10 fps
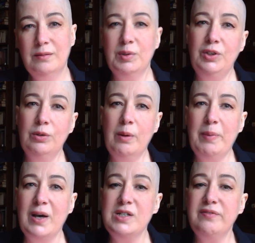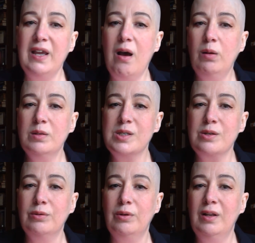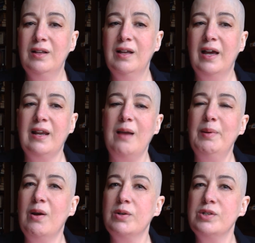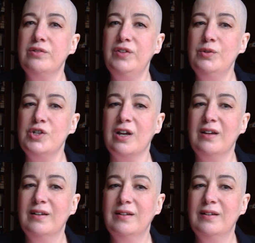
But you are part of the old school, and I belong to the future.